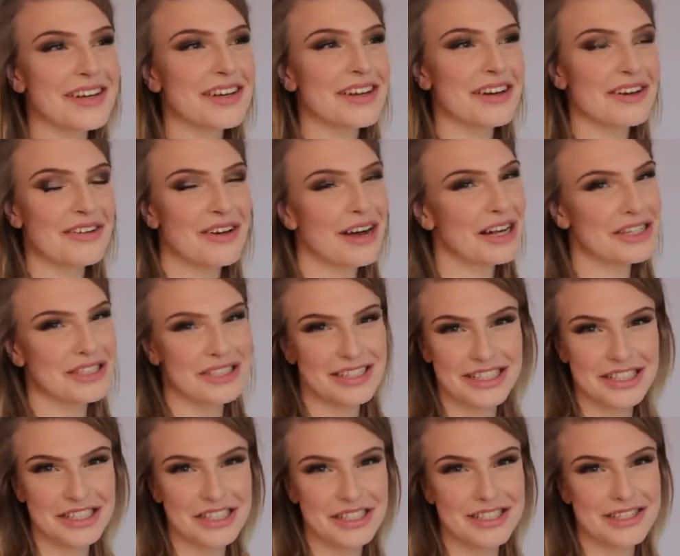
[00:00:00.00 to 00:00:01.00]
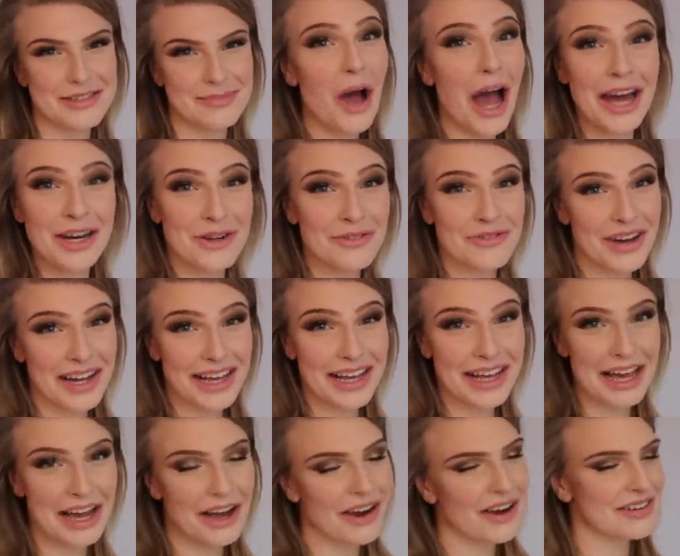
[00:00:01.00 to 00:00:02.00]
Congratulations. I don't
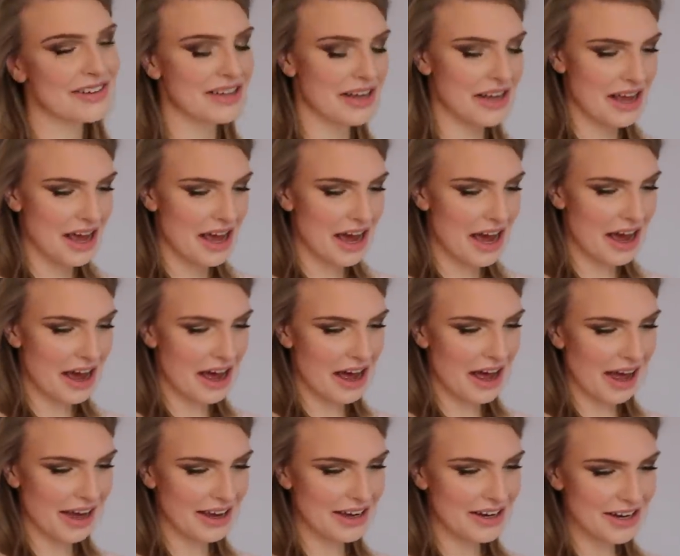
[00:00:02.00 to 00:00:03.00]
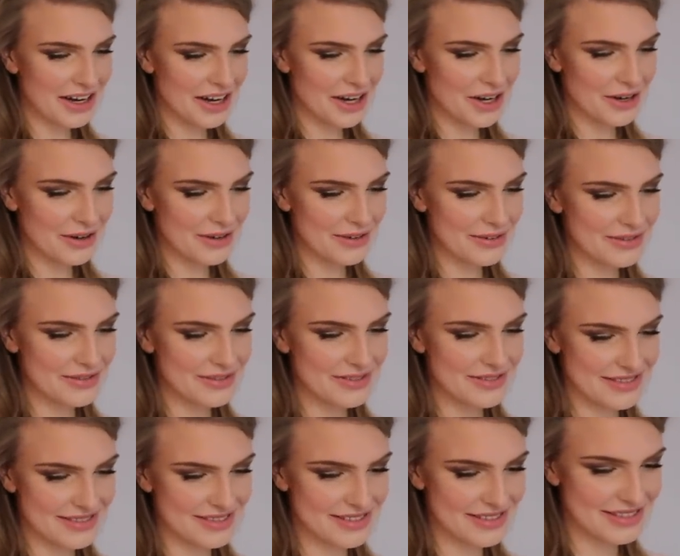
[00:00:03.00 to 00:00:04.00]
care. Uh, you know,
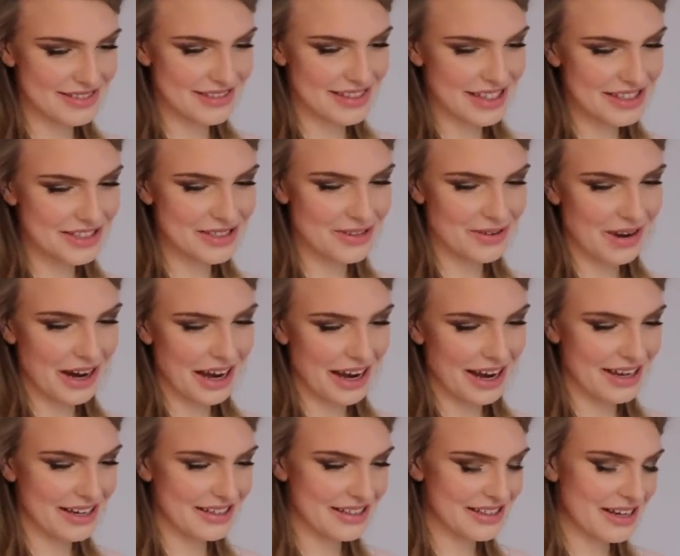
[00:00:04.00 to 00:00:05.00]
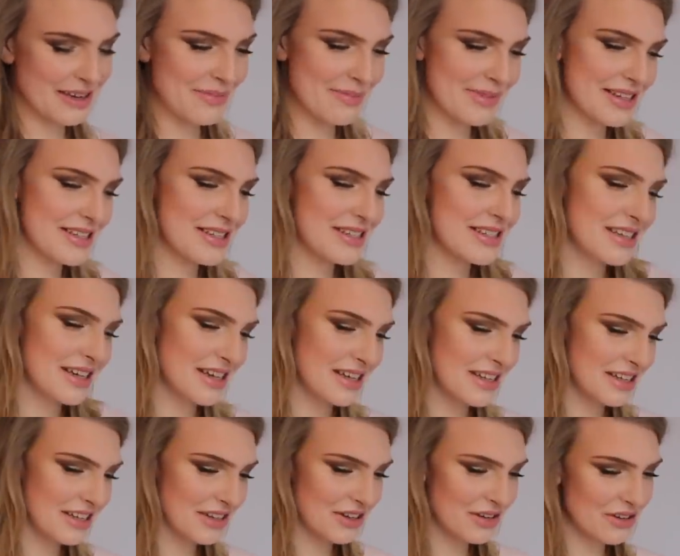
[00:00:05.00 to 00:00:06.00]
that's great. I miss
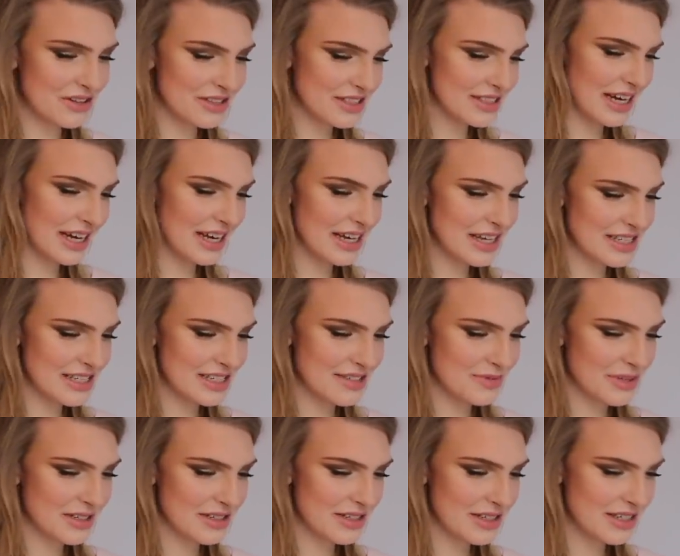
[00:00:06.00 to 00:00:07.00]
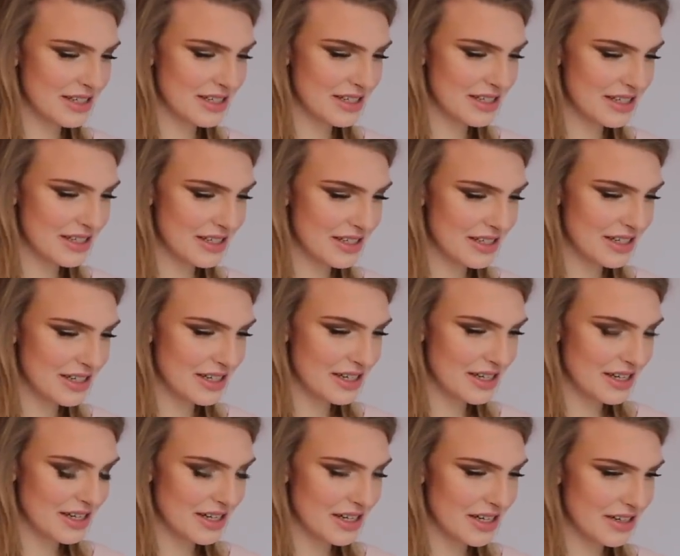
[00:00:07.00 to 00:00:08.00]
the good old days when
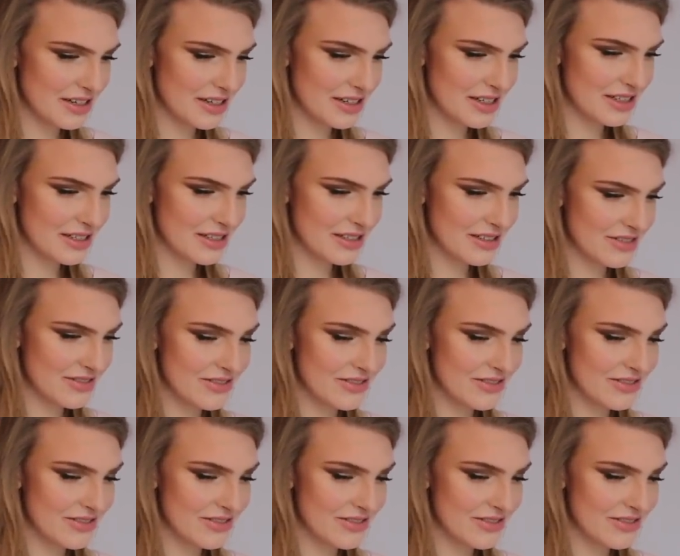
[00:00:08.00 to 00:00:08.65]
you didn't